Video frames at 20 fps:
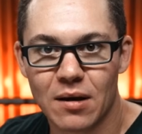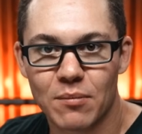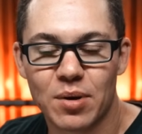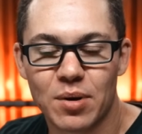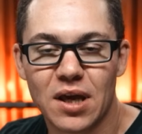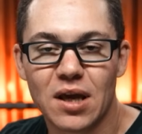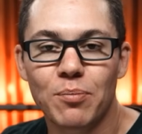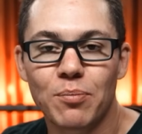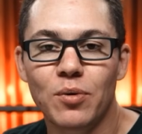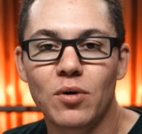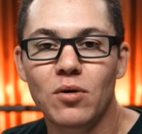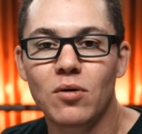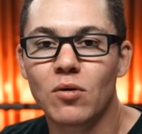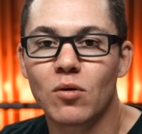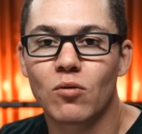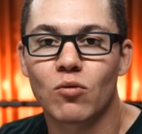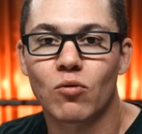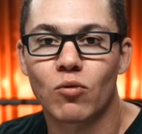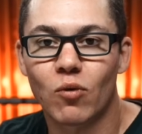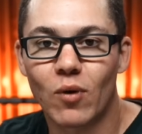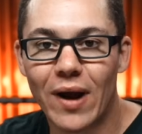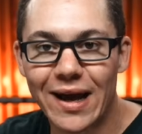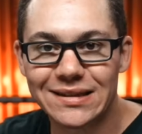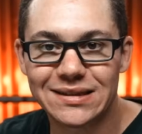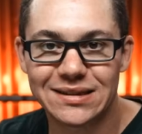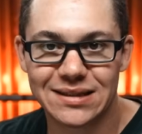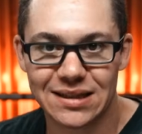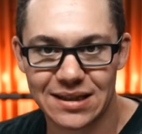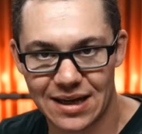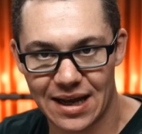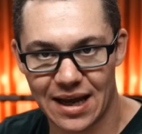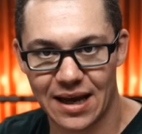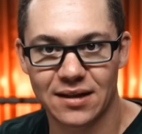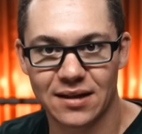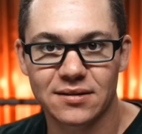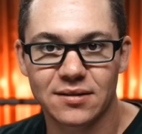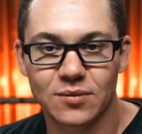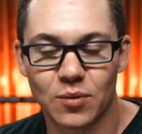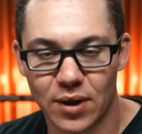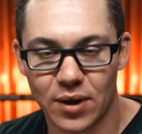People
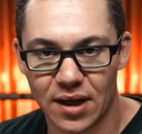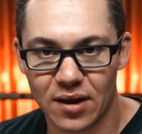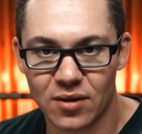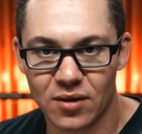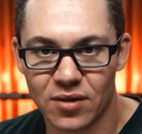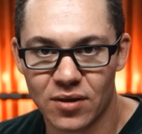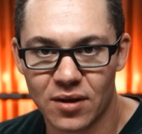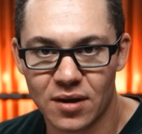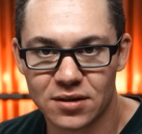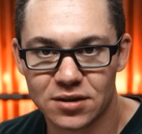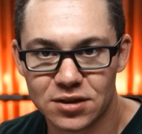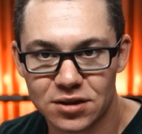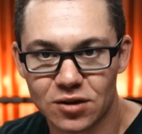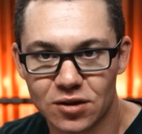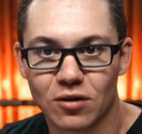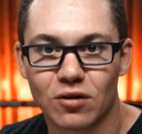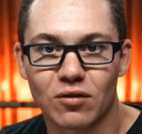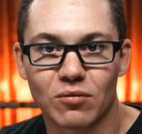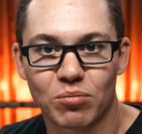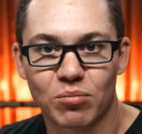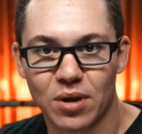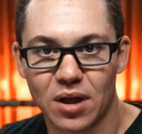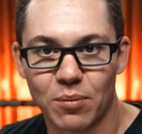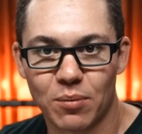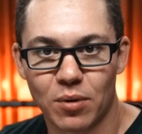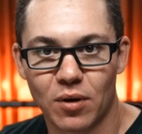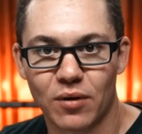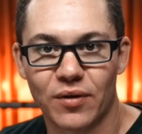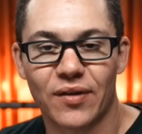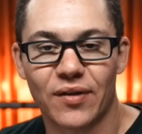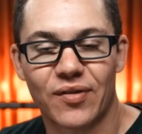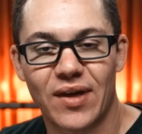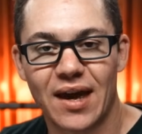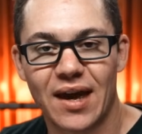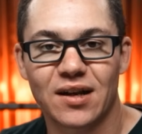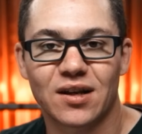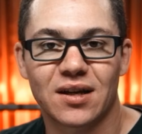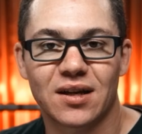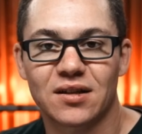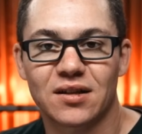resonate with certain people that
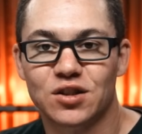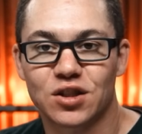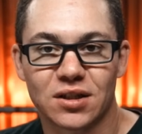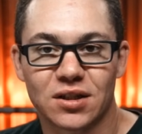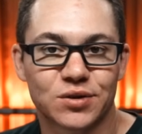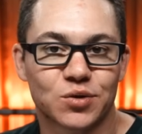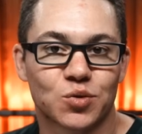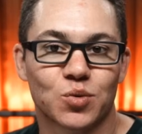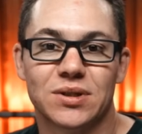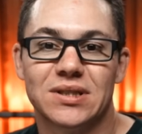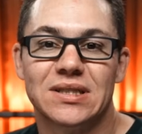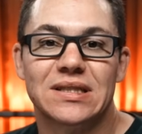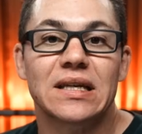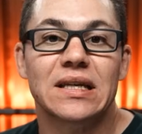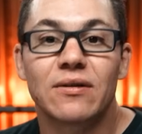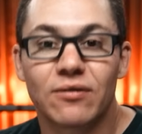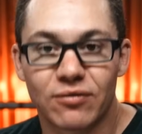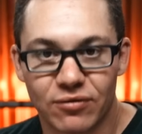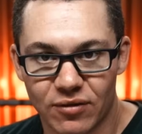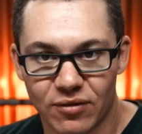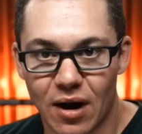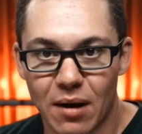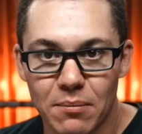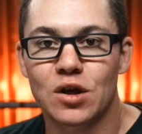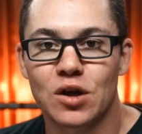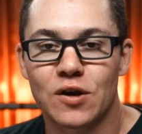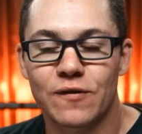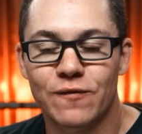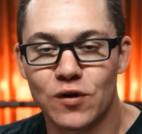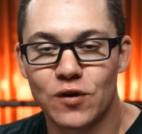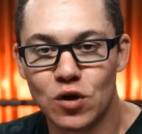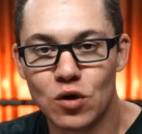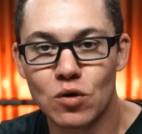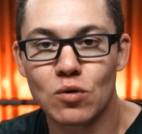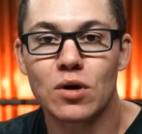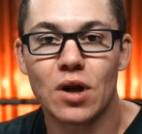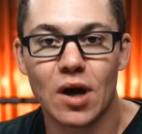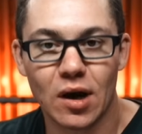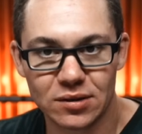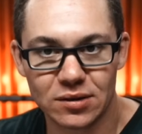they can just receive from. If you
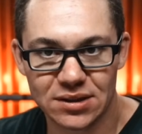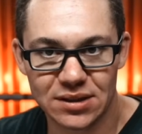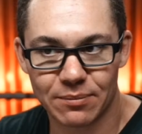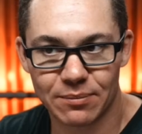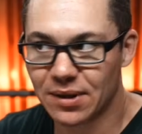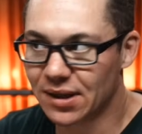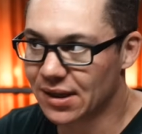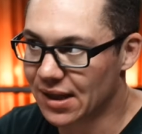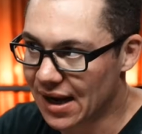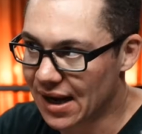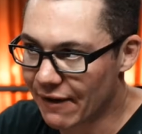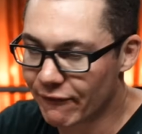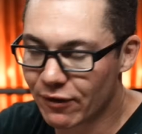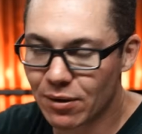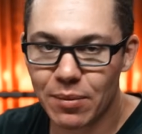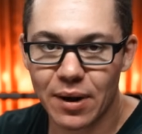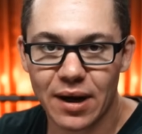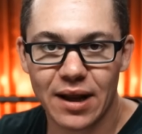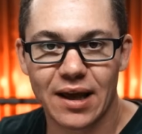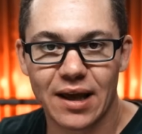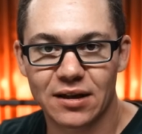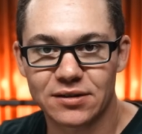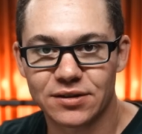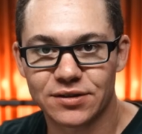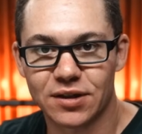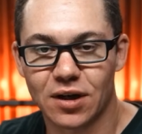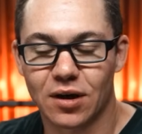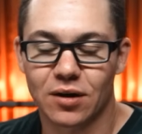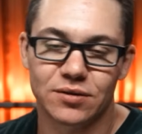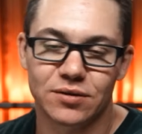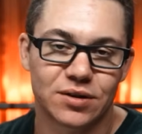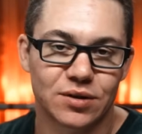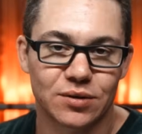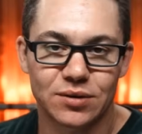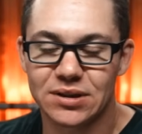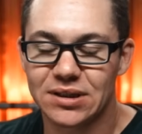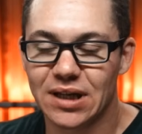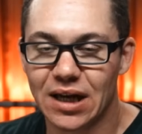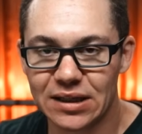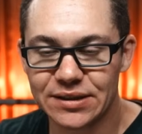know something that everybody else knows, you
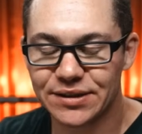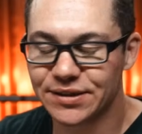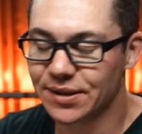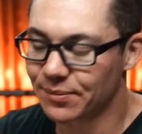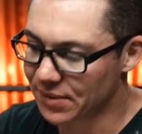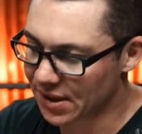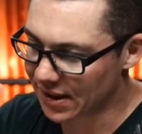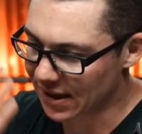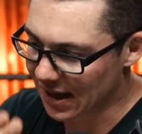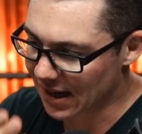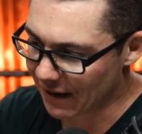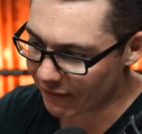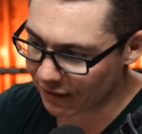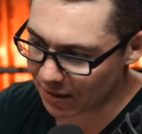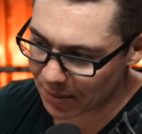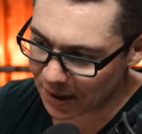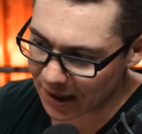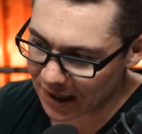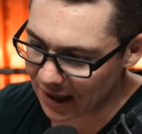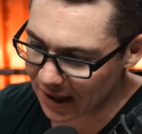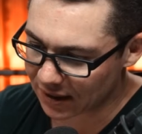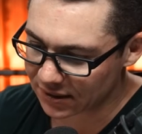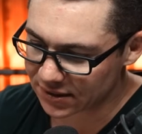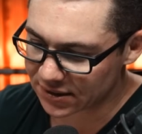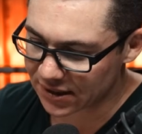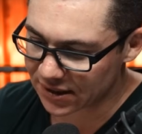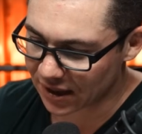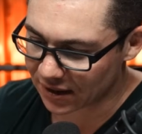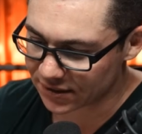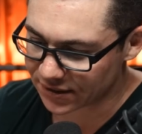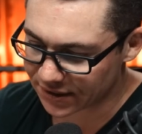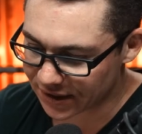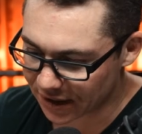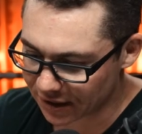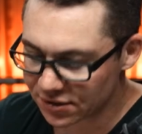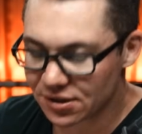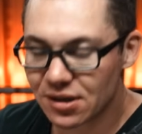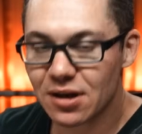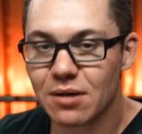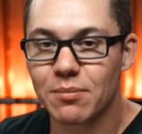sell something that everybody else sells,
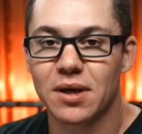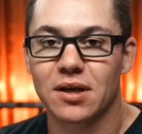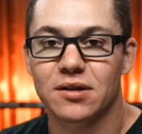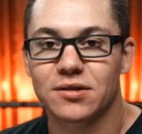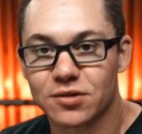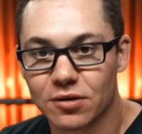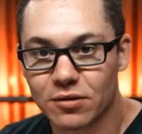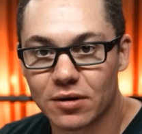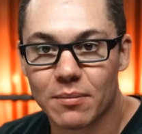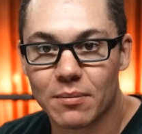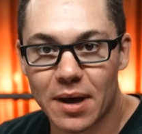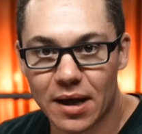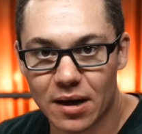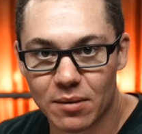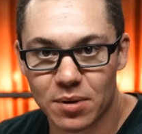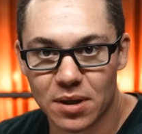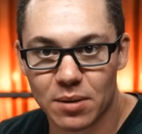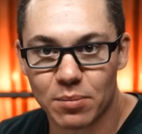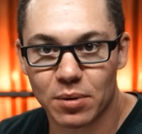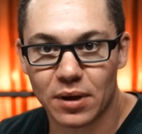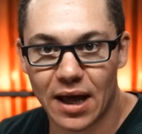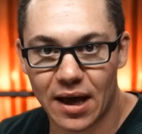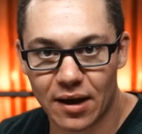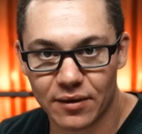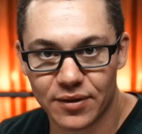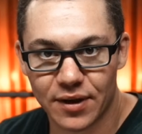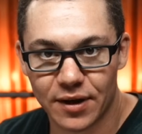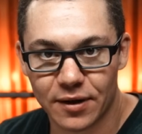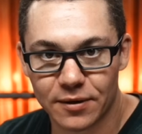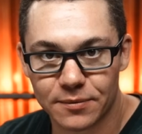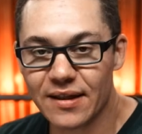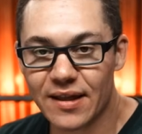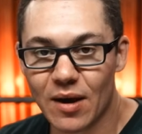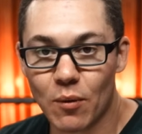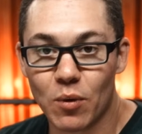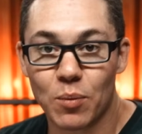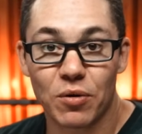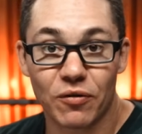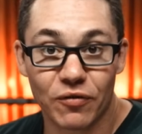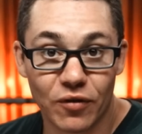there's going to be a certain amount of people out there that
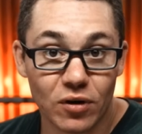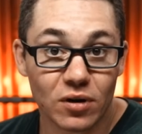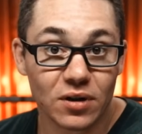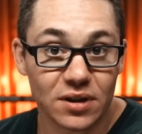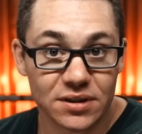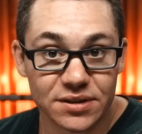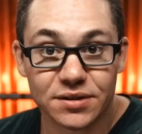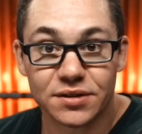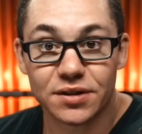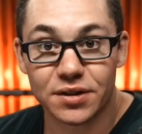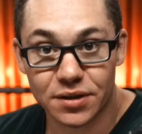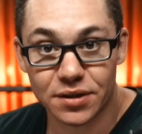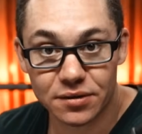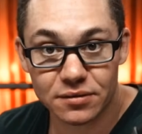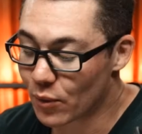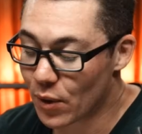would prefer to listen to you.